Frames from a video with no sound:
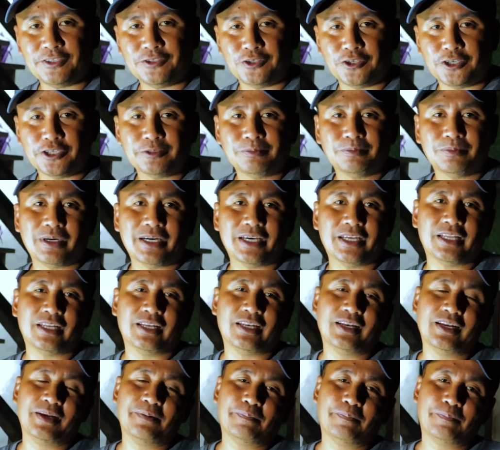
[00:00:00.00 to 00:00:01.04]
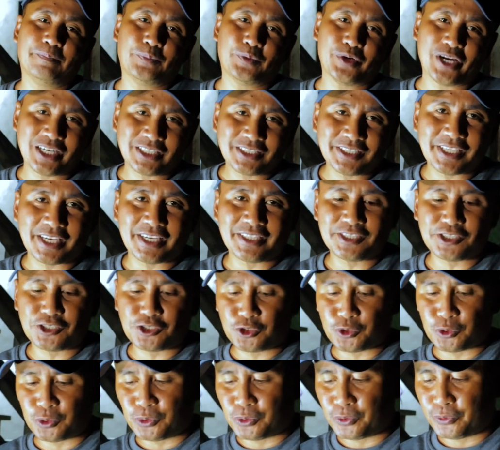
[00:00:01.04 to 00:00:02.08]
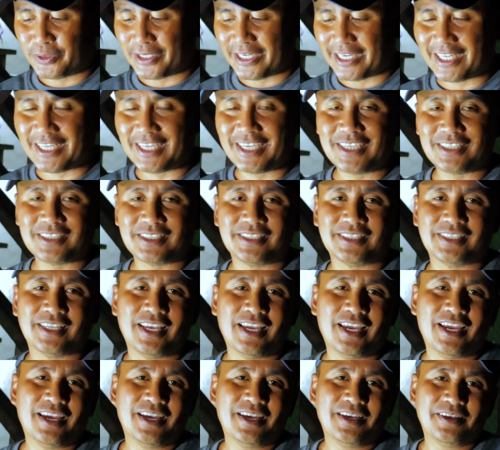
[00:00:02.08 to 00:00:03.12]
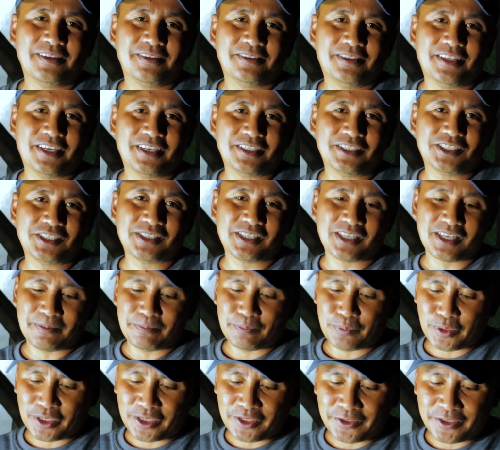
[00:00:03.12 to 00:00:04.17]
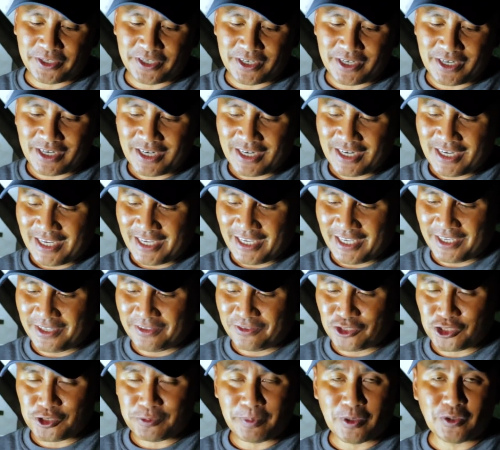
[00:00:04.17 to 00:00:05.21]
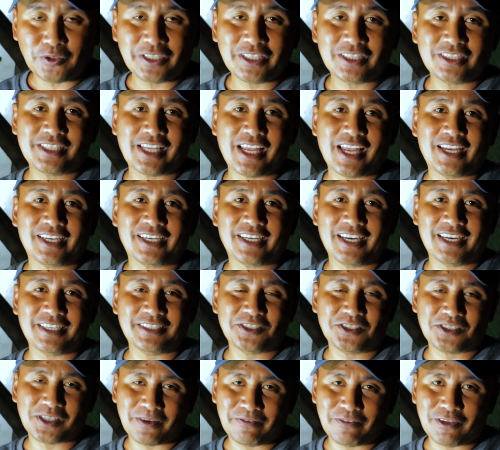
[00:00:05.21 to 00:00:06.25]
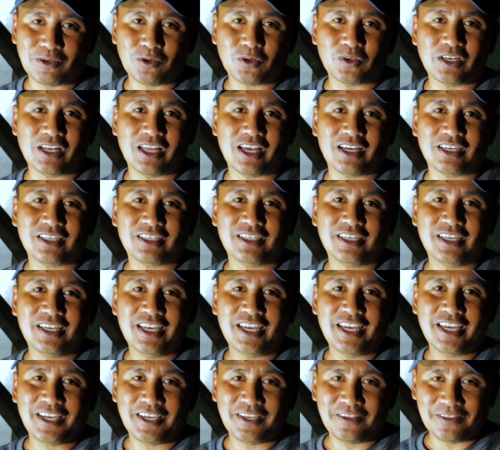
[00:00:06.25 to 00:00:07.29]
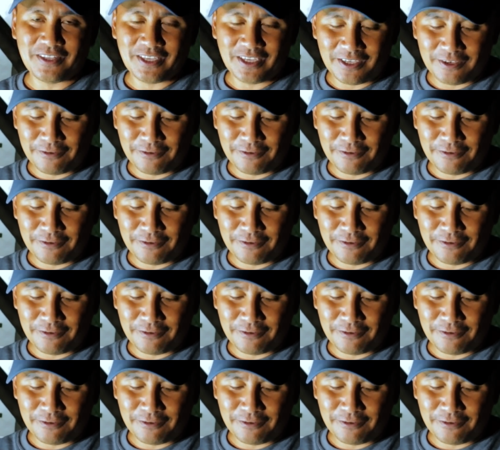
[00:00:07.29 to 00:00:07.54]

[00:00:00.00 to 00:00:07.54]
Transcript: normal process to release this breeder in the spawning tank at 7 o'clock in the